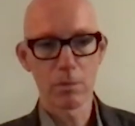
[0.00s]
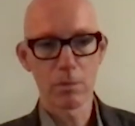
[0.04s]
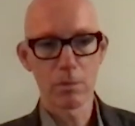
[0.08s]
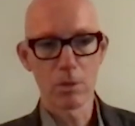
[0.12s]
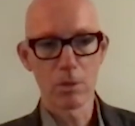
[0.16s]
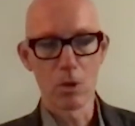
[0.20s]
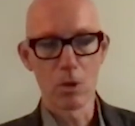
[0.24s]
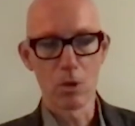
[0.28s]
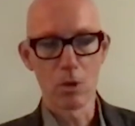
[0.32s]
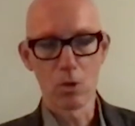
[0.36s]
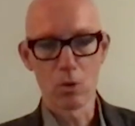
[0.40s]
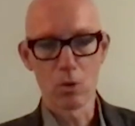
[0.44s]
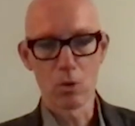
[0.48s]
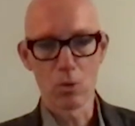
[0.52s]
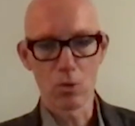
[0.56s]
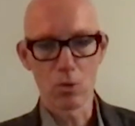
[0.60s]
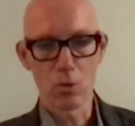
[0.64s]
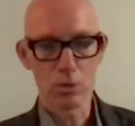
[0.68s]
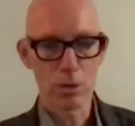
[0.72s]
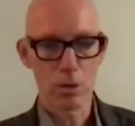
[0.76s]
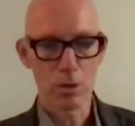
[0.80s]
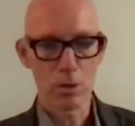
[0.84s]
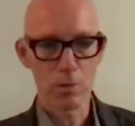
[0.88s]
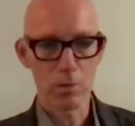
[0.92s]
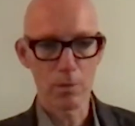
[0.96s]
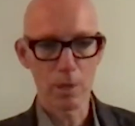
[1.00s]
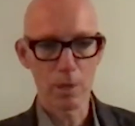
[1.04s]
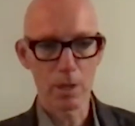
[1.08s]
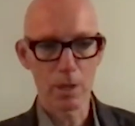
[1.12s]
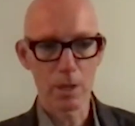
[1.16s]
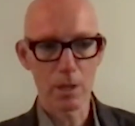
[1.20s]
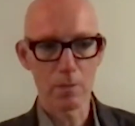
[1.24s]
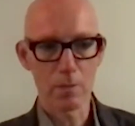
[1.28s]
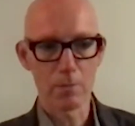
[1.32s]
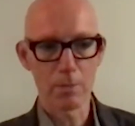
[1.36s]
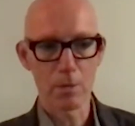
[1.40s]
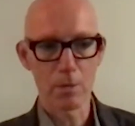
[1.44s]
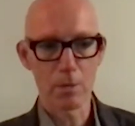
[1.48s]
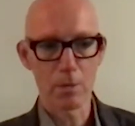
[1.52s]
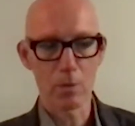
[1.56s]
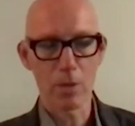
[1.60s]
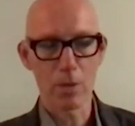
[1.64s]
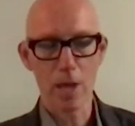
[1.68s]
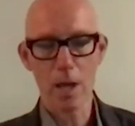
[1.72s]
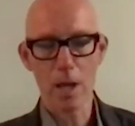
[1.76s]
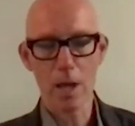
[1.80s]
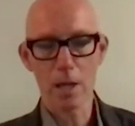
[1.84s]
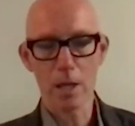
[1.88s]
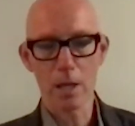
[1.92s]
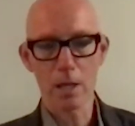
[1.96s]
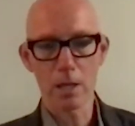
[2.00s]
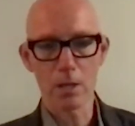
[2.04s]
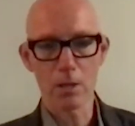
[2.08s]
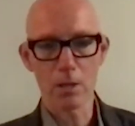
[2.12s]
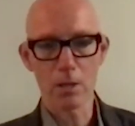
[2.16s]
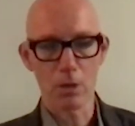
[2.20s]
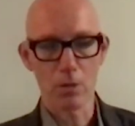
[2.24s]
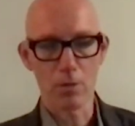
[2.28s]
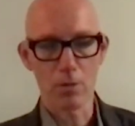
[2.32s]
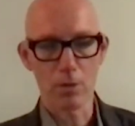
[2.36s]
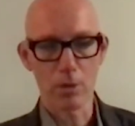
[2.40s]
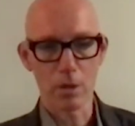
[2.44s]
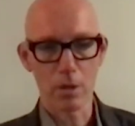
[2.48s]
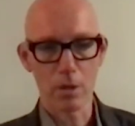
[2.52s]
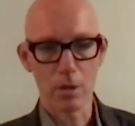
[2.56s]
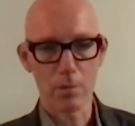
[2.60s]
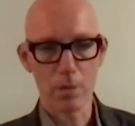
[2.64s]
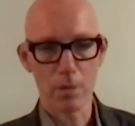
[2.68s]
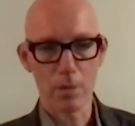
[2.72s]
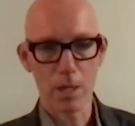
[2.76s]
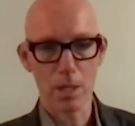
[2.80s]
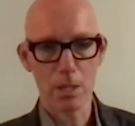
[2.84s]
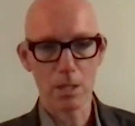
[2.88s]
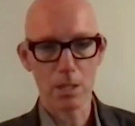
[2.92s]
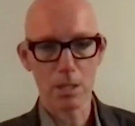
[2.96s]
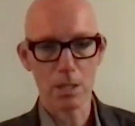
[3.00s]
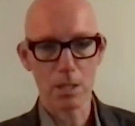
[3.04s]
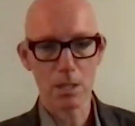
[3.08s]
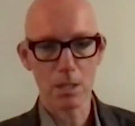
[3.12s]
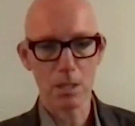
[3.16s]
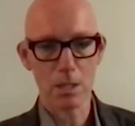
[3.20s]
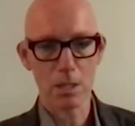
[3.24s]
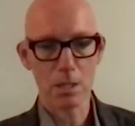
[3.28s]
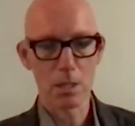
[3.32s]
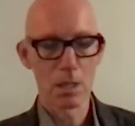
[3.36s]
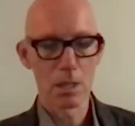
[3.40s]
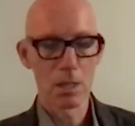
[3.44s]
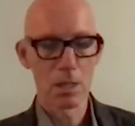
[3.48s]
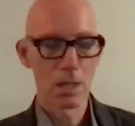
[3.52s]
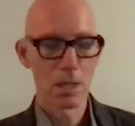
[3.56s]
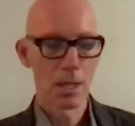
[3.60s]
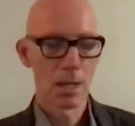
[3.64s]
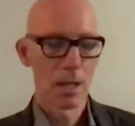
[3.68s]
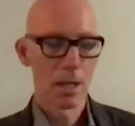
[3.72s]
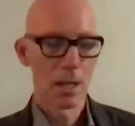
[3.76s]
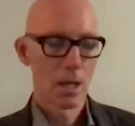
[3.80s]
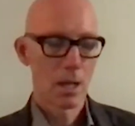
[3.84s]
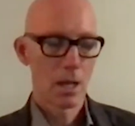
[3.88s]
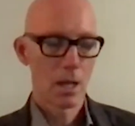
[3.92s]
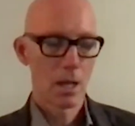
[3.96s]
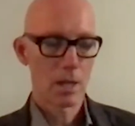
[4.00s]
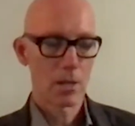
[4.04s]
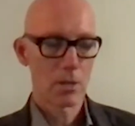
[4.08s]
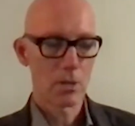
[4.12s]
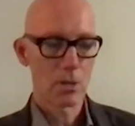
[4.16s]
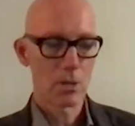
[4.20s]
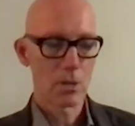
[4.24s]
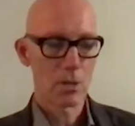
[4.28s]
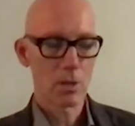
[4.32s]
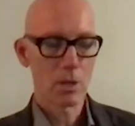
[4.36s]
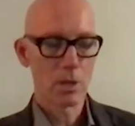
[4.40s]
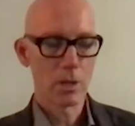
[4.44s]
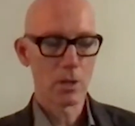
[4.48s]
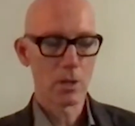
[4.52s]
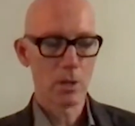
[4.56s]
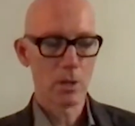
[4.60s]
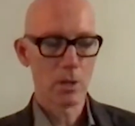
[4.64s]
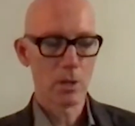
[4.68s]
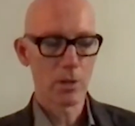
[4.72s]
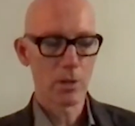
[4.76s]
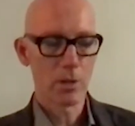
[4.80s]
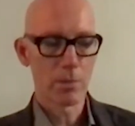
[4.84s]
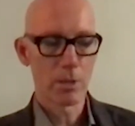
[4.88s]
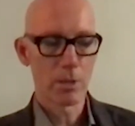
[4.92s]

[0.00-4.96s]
local autonomy, but without any sovereign capacities, and certainly not the